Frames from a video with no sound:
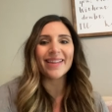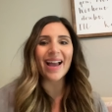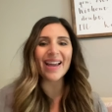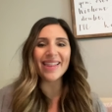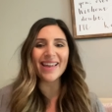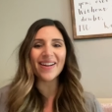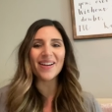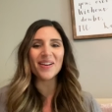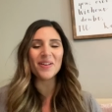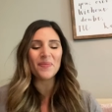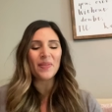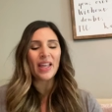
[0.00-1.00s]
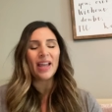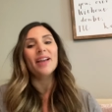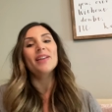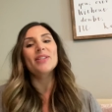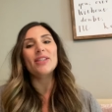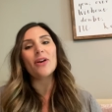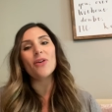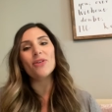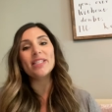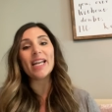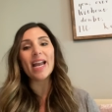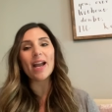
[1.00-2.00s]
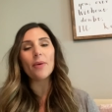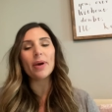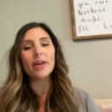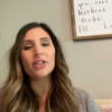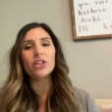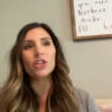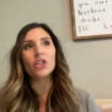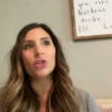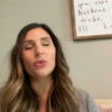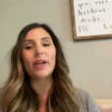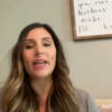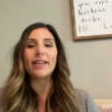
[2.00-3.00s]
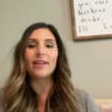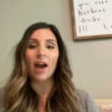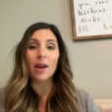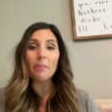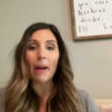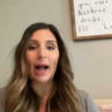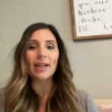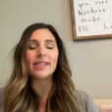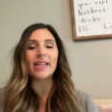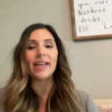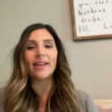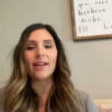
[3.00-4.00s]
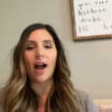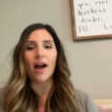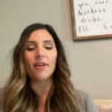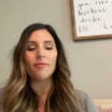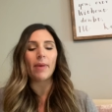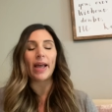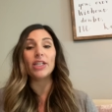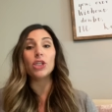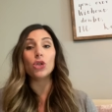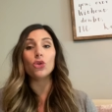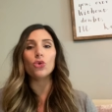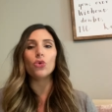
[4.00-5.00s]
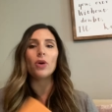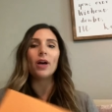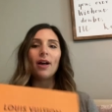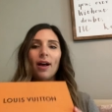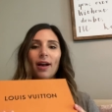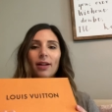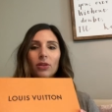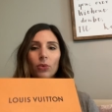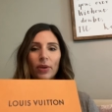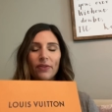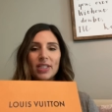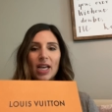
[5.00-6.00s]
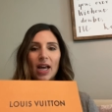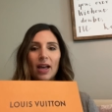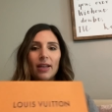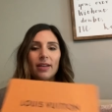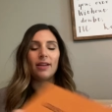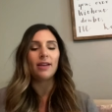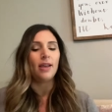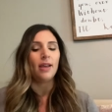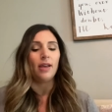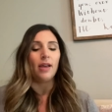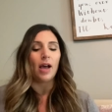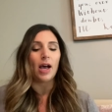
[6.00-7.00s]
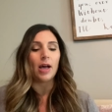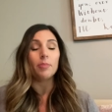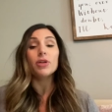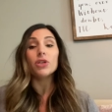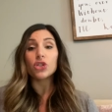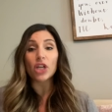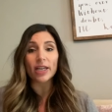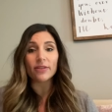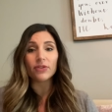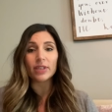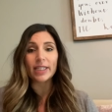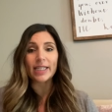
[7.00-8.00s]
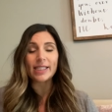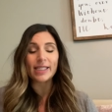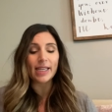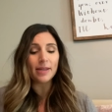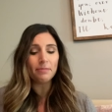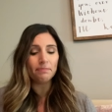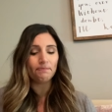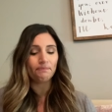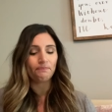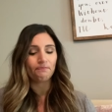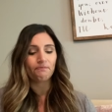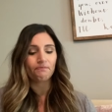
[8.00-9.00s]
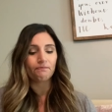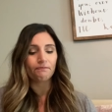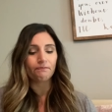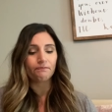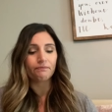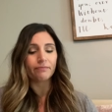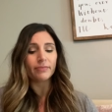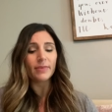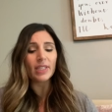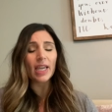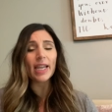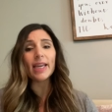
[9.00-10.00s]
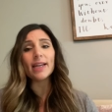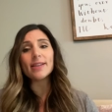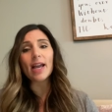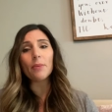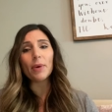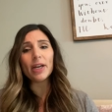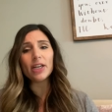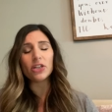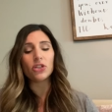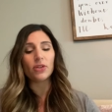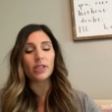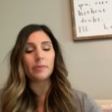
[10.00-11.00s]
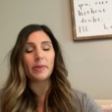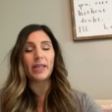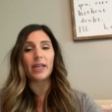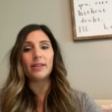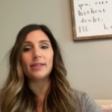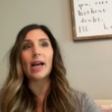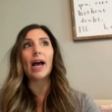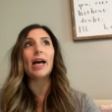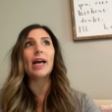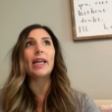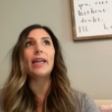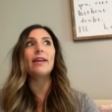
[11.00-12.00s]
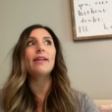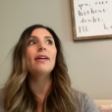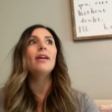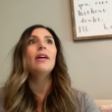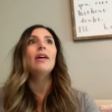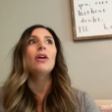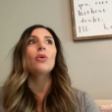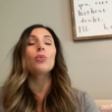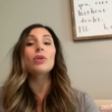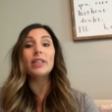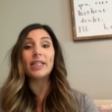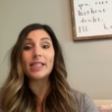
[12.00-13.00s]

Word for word: Hi there. So today I wanted to do an unboxing of my new uh, Louis Vuitton um, Pochette Felicie. And I wanted to do this because I really